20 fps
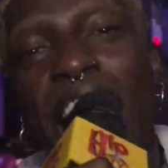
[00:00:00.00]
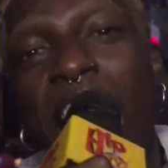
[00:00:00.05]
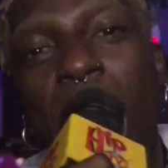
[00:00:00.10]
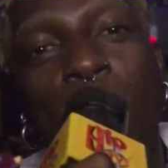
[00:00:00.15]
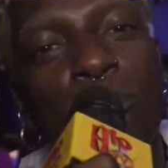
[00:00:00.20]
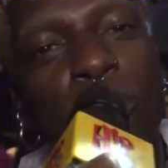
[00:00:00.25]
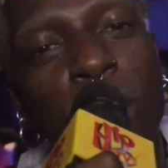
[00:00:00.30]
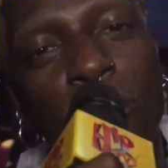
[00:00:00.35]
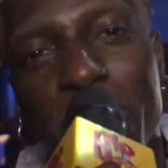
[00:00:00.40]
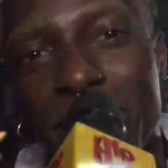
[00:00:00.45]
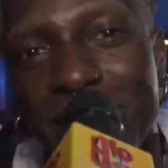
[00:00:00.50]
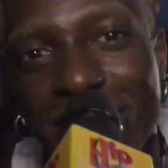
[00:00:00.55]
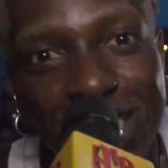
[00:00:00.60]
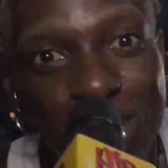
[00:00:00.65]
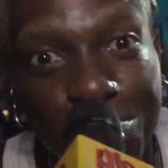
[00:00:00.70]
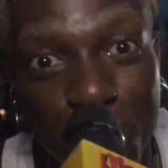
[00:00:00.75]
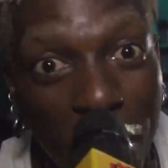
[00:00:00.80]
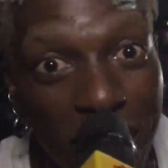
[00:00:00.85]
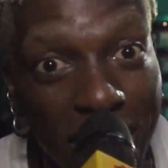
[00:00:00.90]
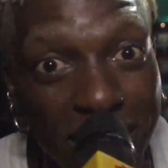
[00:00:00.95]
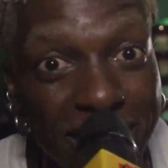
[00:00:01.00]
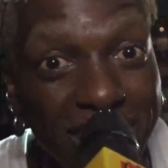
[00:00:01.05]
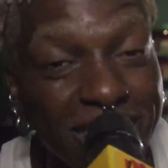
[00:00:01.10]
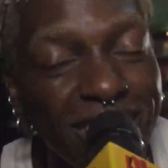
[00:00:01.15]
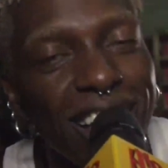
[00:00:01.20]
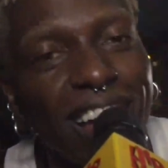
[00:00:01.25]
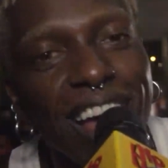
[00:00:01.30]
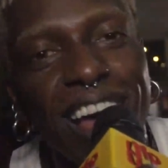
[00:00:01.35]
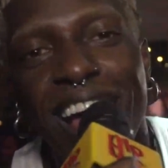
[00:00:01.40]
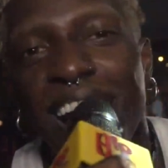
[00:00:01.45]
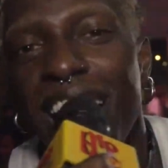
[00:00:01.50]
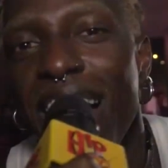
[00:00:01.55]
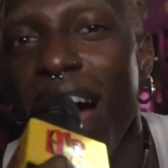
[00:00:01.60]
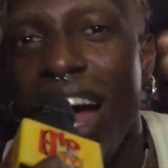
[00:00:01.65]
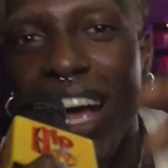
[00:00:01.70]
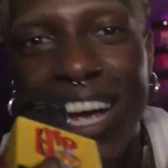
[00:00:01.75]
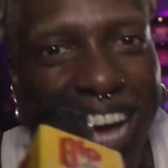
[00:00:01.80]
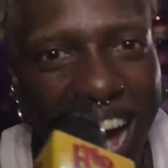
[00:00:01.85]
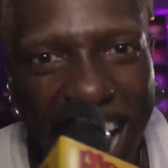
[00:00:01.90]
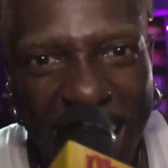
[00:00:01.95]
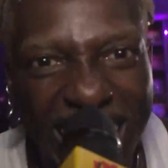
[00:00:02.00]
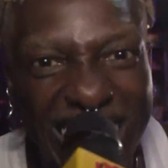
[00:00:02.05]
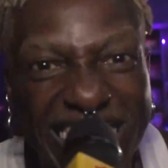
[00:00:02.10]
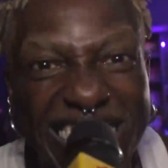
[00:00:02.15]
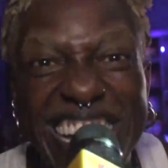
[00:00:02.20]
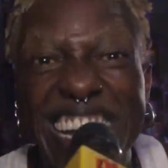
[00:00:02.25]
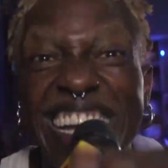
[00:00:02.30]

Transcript: album release party. And guys,